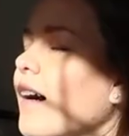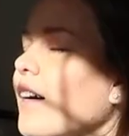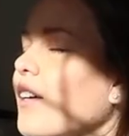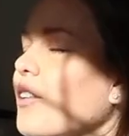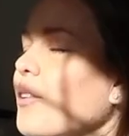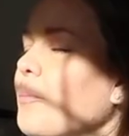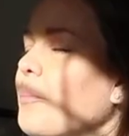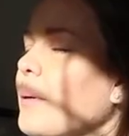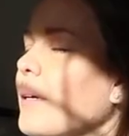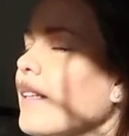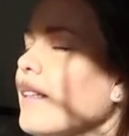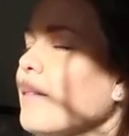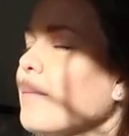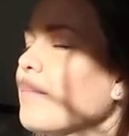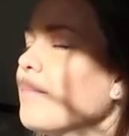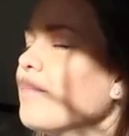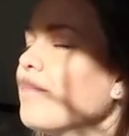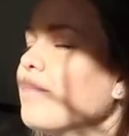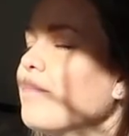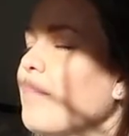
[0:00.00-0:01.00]
I could be in the
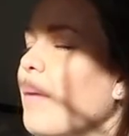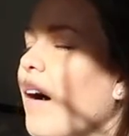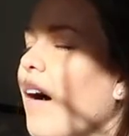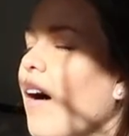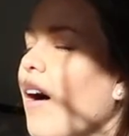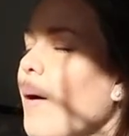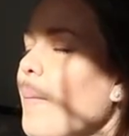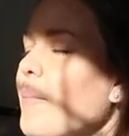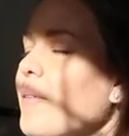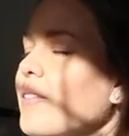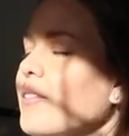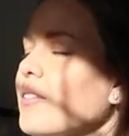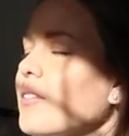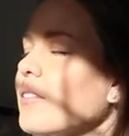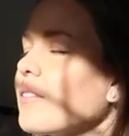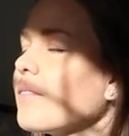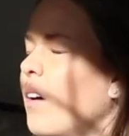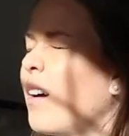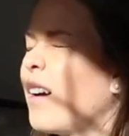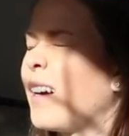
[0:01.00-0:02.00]

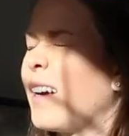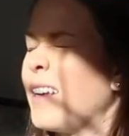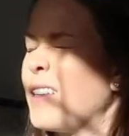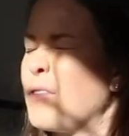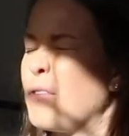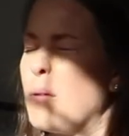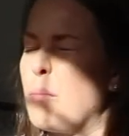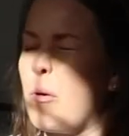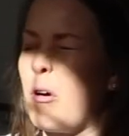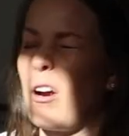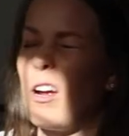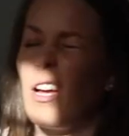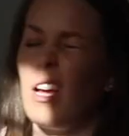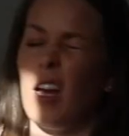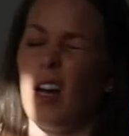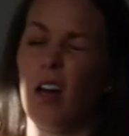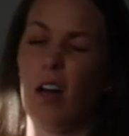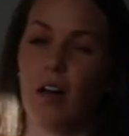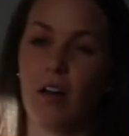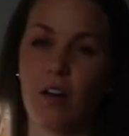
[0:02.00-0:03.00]
Bahamas. Okay, that's really bright.
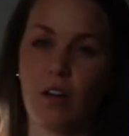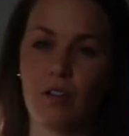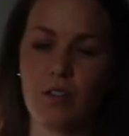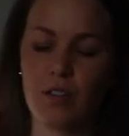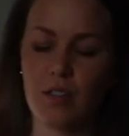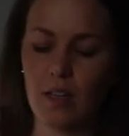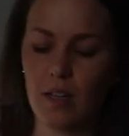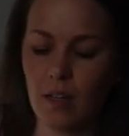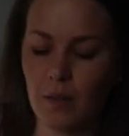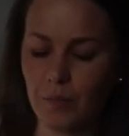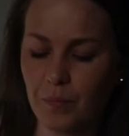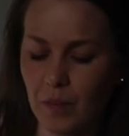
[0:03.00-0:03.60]
Oh, I can't see.